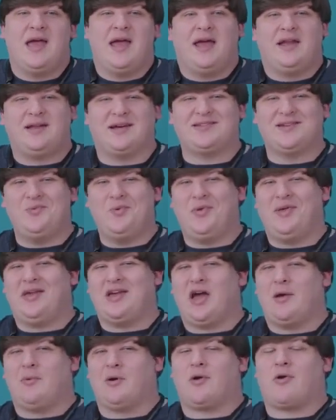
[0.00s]
It doesn't really
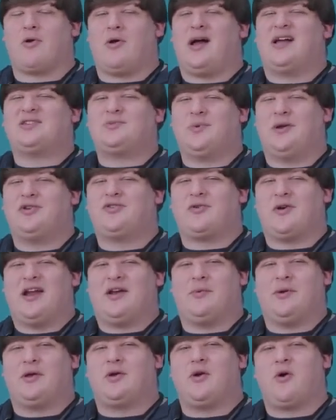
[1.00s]
come across when I try
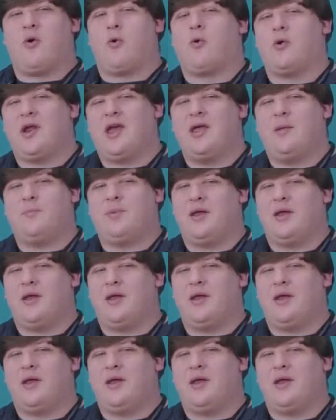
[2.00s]
to record it,